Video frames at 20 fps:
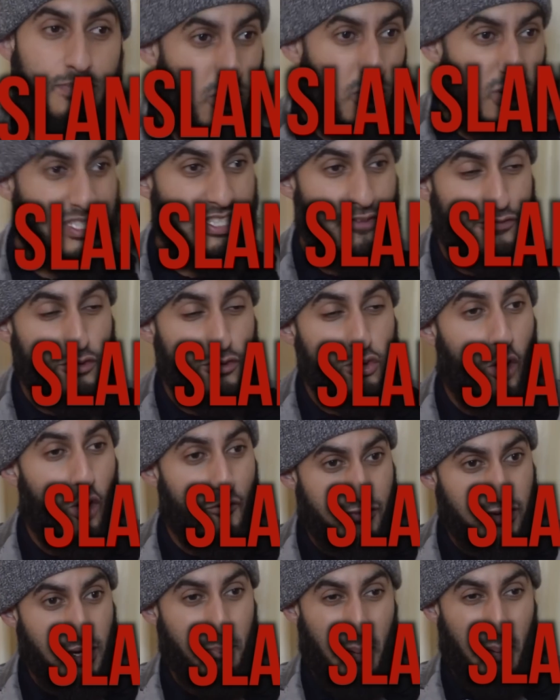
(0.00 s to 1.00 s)
Because if you go
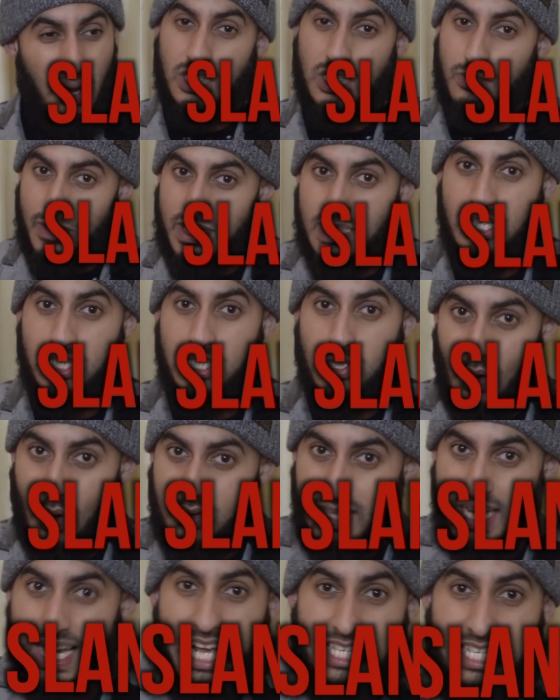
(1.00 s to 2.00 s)
through the punishment in this
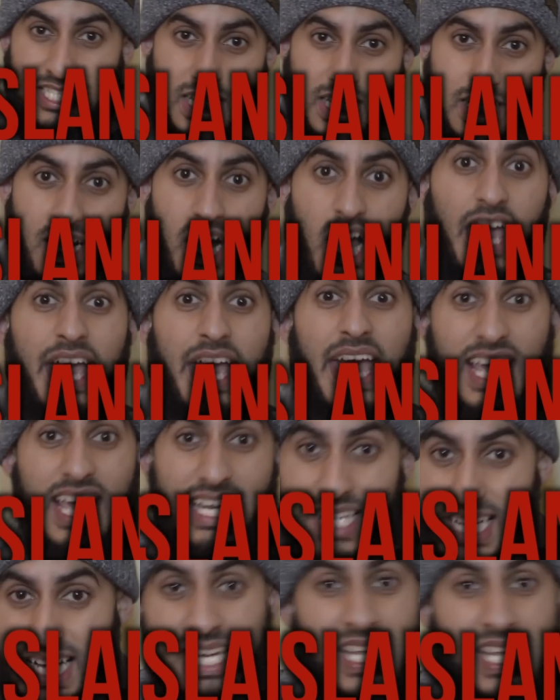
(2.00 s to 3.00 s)
world, the lashing,
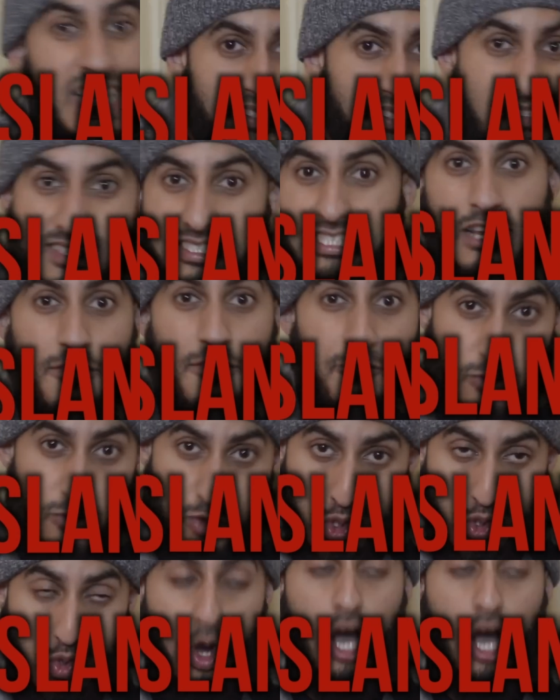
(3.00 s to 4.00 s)
it cleans the sin
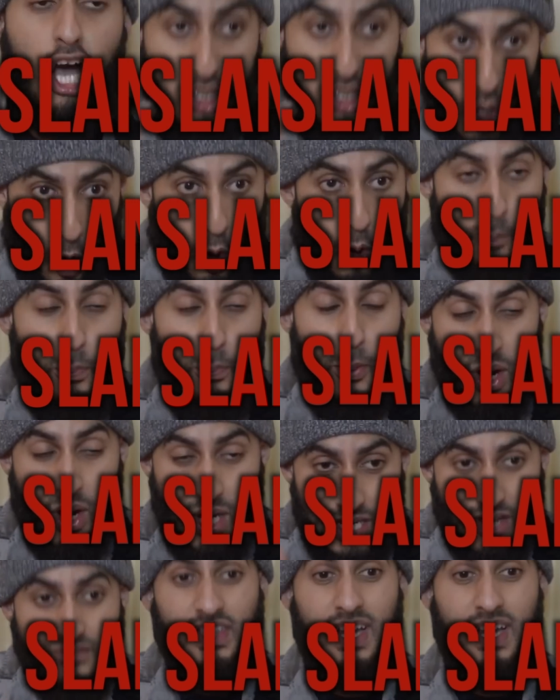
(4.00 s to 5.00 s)
for you. The whole
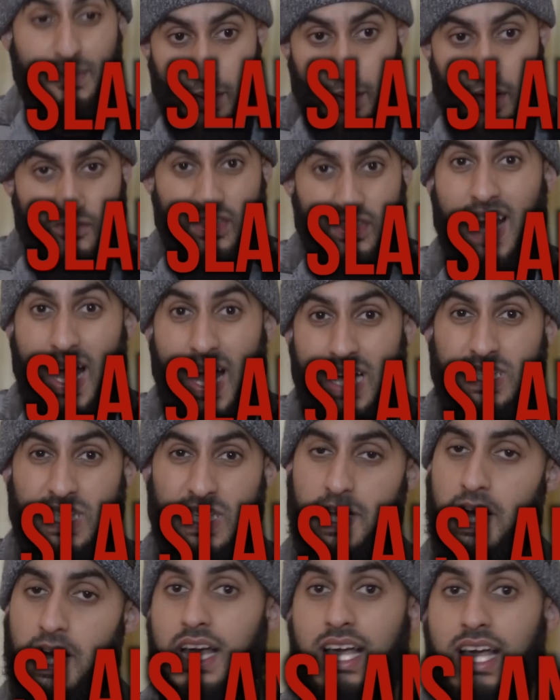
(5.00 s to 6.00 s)
point of the
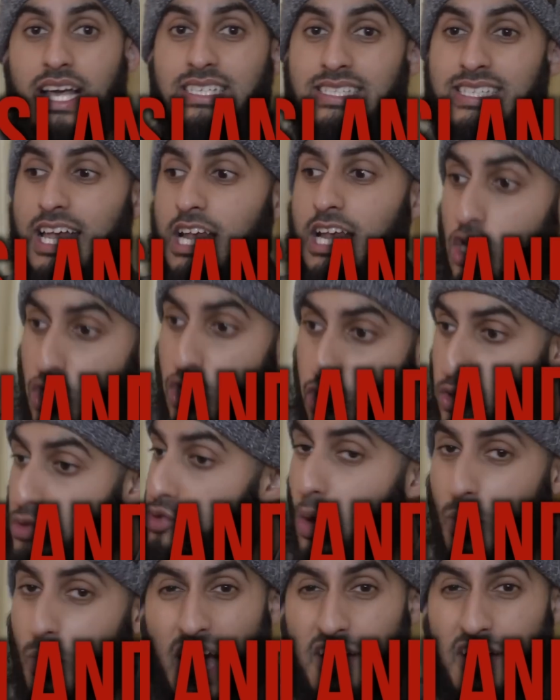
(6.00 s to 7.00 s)
lashing is that you
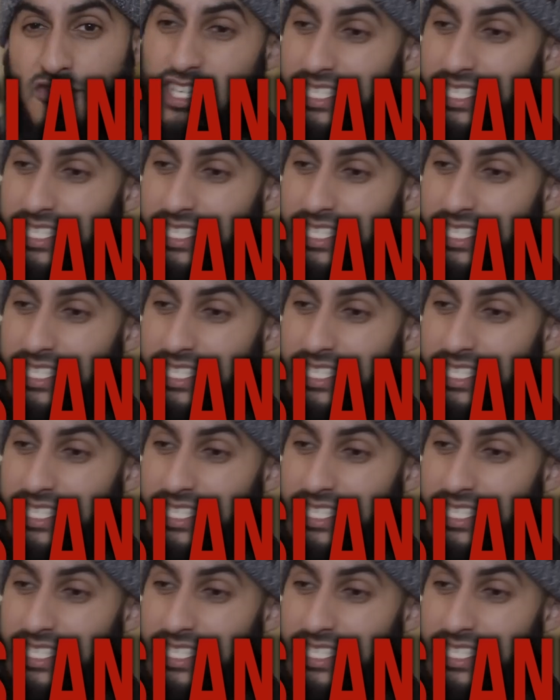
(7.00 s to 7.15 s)
don't have